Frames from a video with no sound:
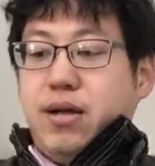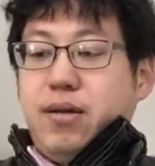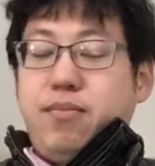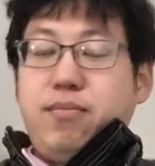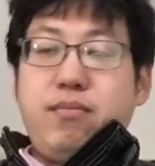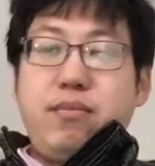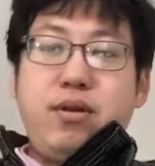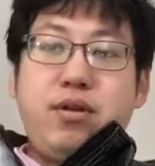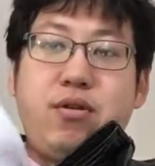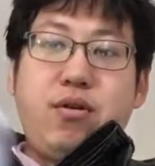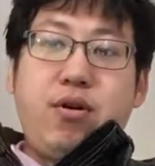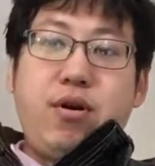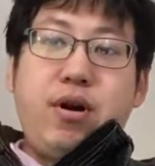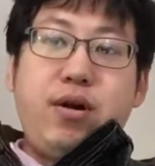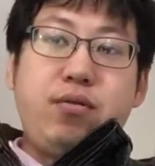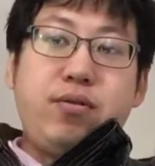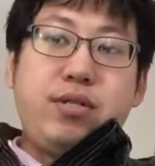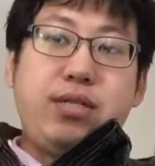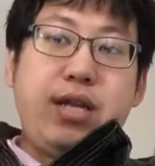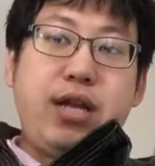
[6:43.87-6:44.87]

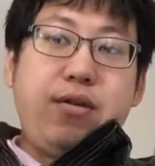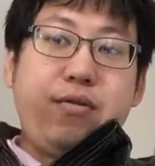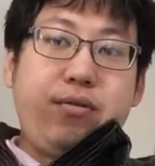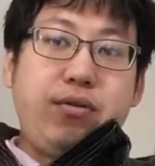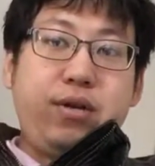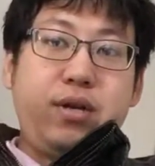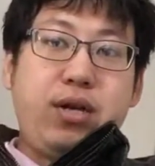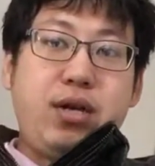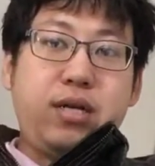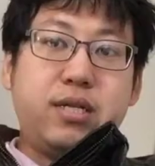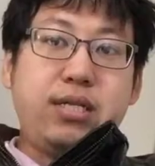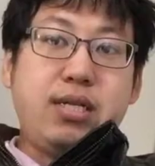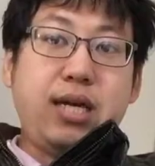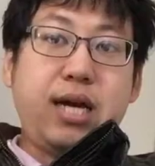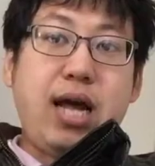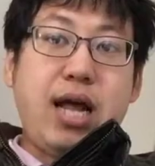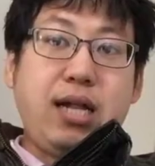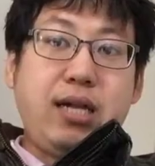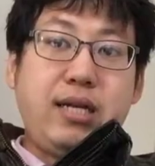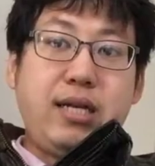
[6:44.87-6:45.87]
I was zero
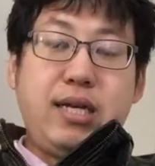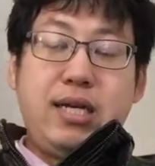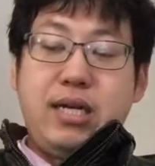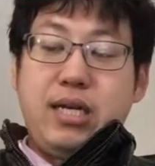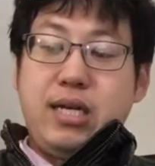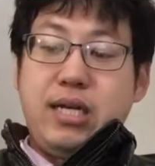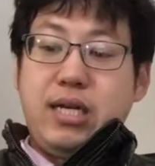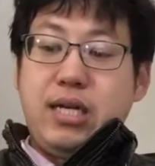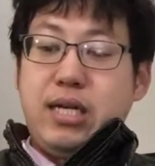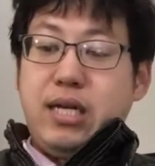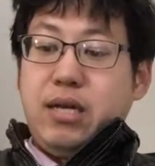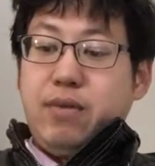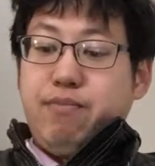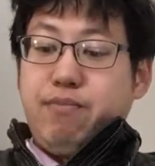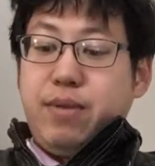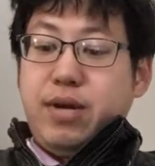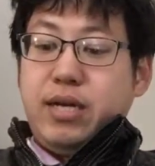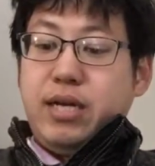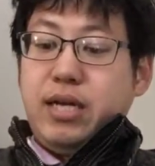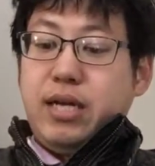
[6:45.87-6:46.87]
zakat.
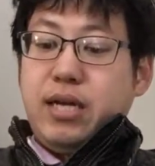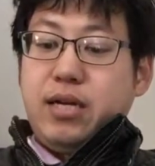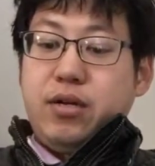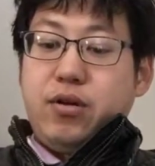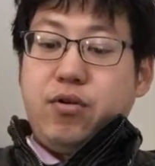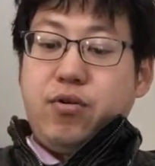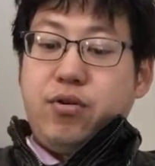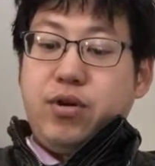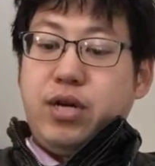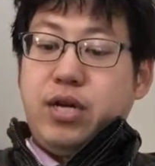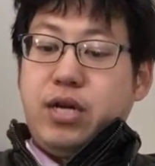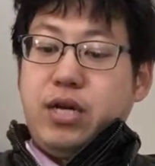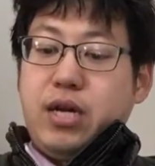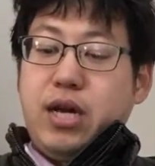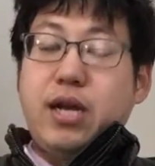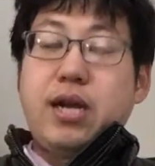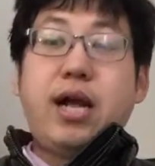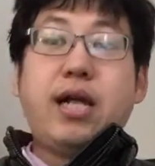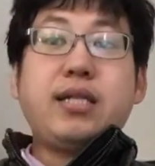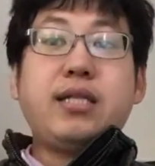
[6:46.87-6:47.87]
Money and coin
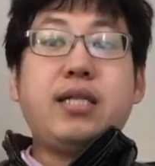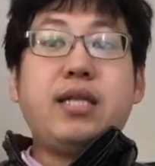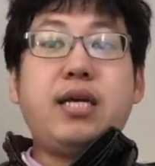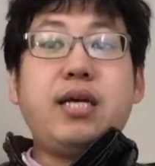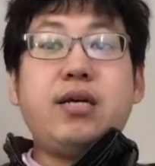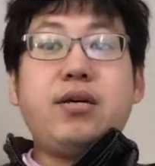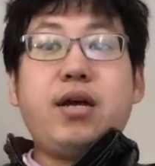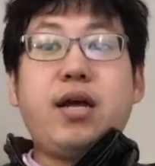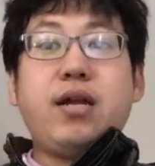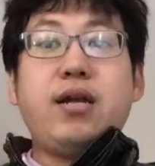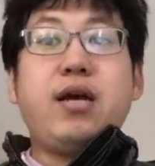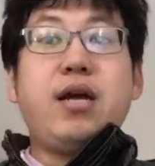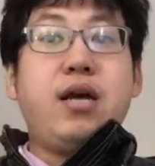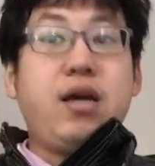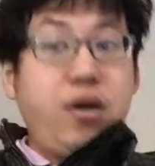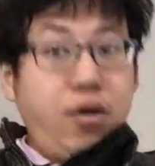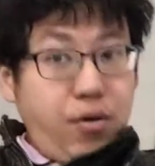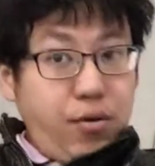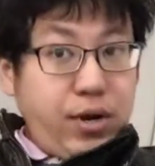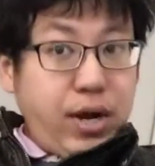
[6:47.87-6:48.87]
and antique and
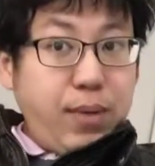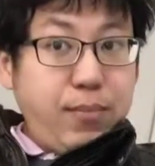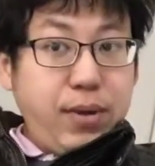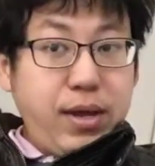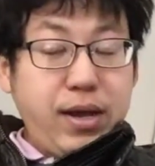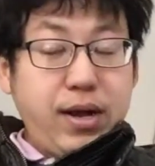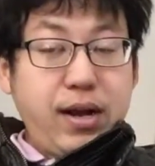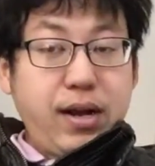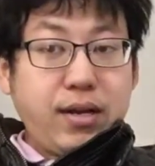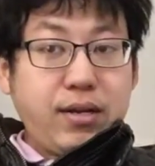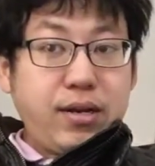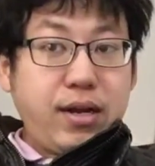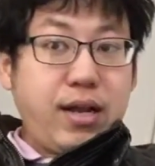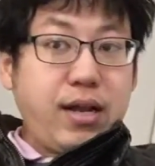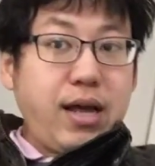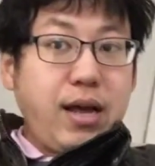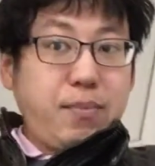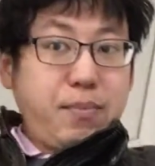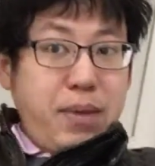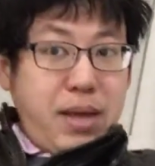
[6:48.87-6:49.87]
all coming around
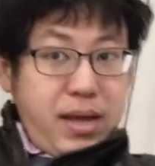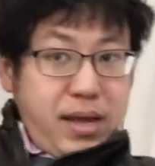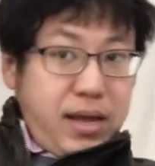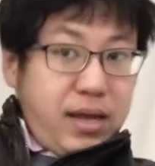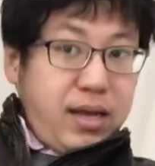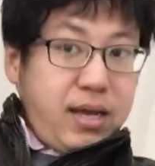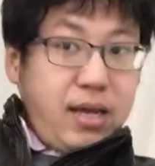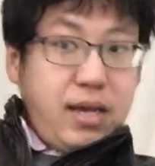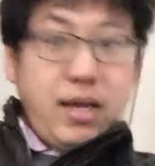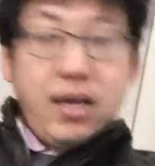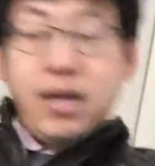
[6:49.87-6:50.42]
and I pay.